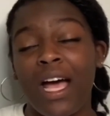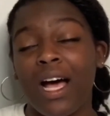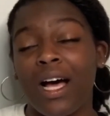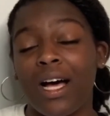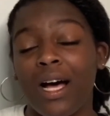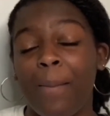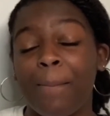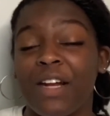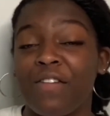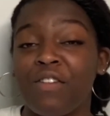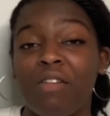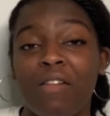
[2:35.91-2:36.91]
But
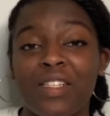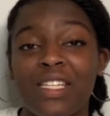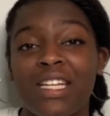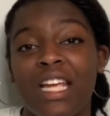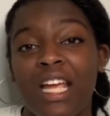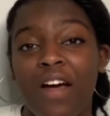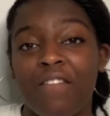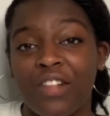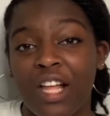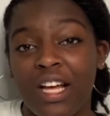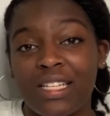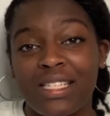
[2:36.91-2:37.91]
if you've never seen Aeon
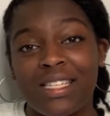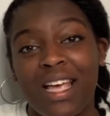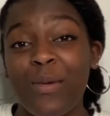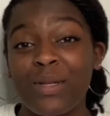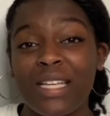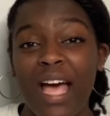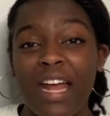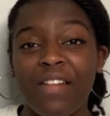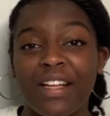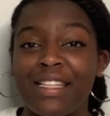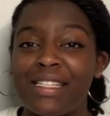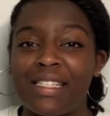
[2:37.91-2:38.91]
Flux, it was kind of
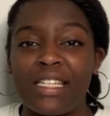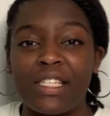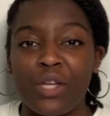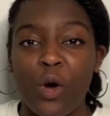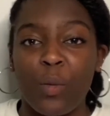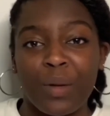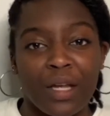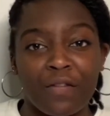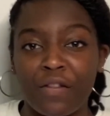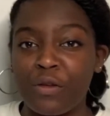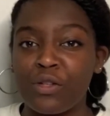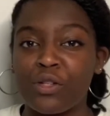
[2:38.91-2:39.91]
like this dystopian
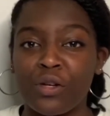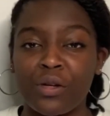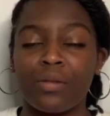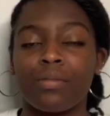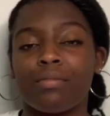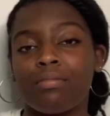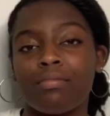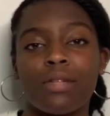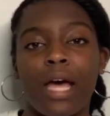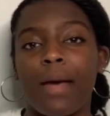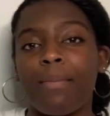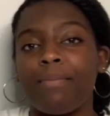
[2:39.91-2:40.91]
future
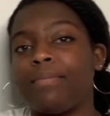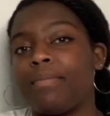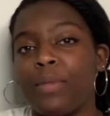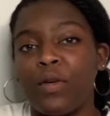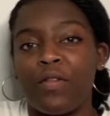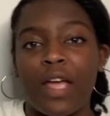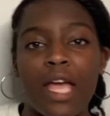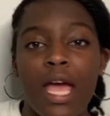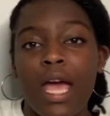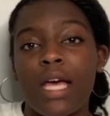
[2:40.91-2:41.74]
type movie.